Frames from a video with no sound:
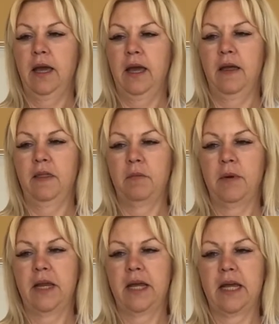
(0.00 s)
in the
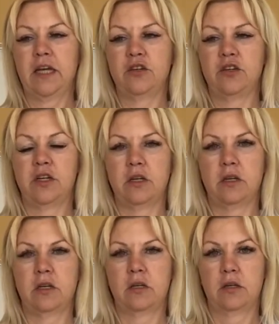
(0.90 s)

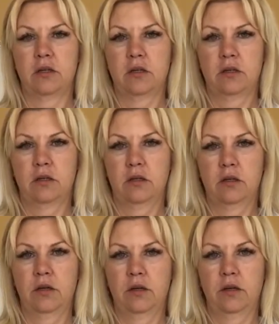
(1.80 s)
medication
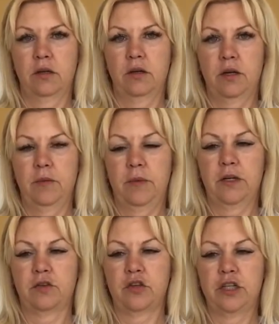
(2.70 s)

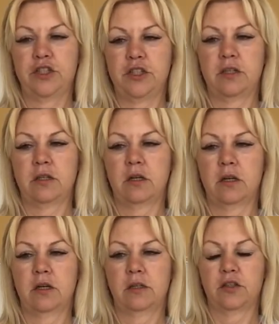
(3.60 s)
administration
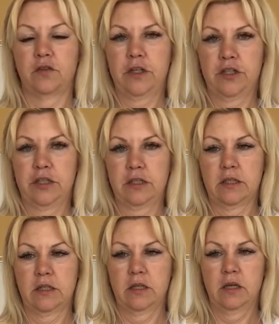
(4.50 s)
syringes.
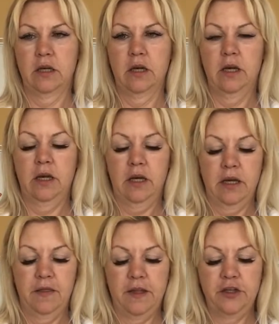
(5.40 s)

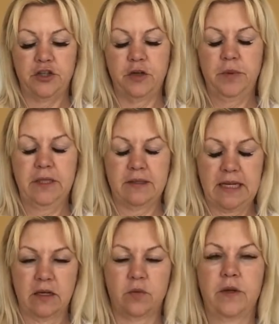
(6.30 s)
They should be
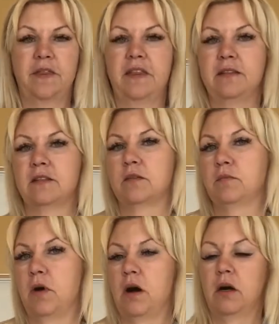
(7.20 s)
sent with this
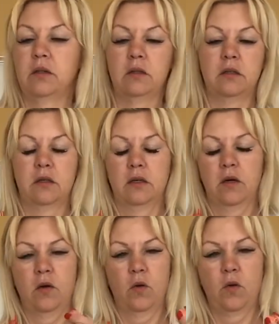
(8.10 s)
small
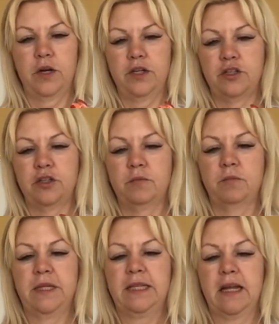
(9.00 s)
orange
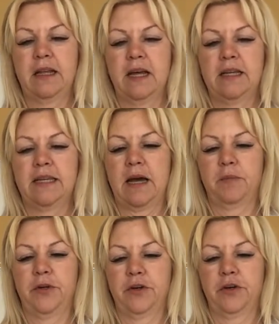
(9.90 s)
Medela
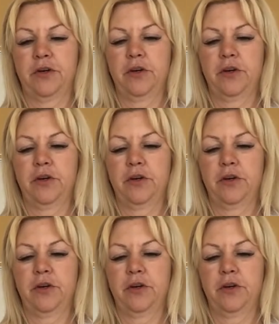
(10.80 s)
adapter.